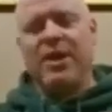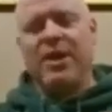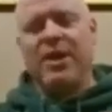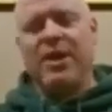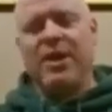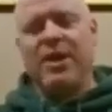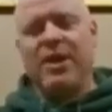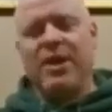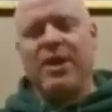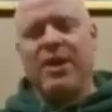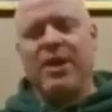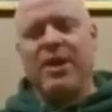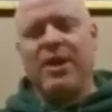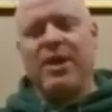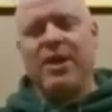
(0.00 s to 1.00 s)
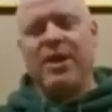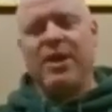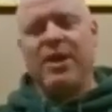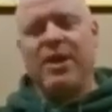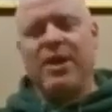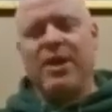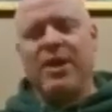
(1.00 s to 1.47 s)
But then there's a higher
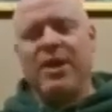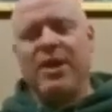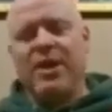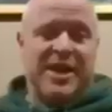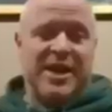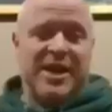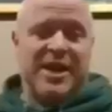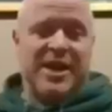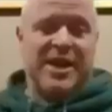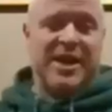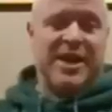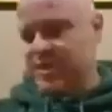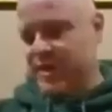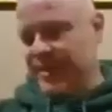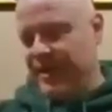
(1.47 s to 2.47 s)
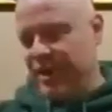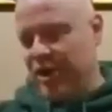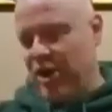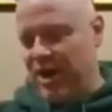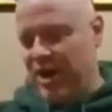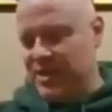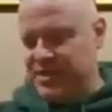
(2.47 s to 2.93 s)
stage, and that
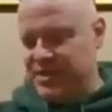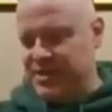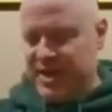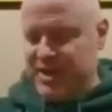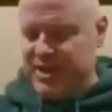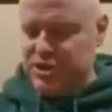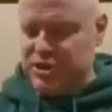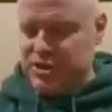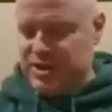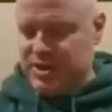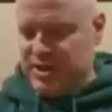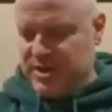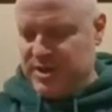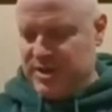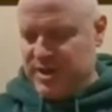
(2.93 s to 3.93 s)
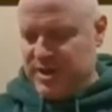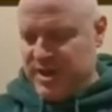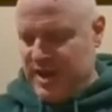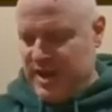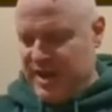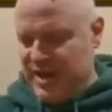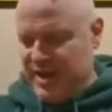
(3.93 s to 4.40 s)
higher stage
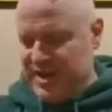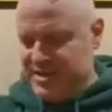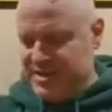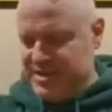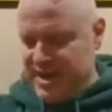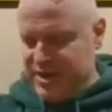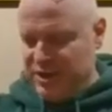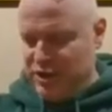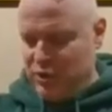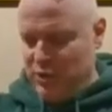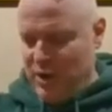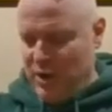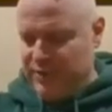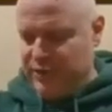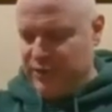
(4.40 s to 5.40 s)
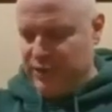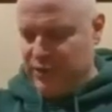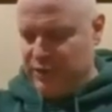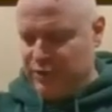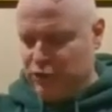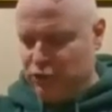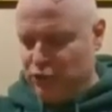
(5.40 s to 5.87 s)
is that you offer
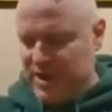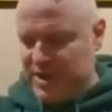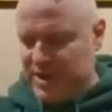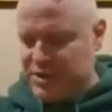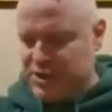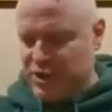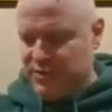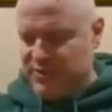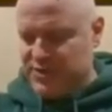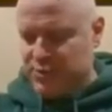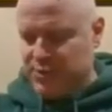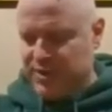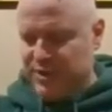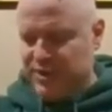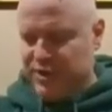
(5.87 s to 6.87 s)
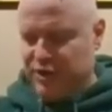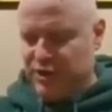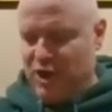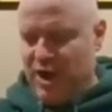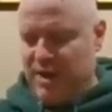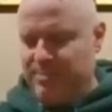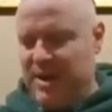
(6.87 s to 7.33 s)
direct service within the
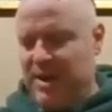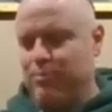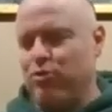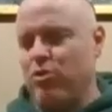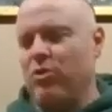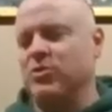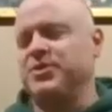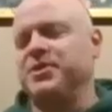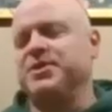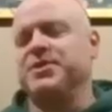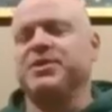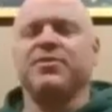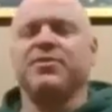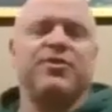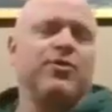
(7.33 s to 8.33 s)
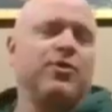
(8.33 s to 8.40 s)
9 main processes of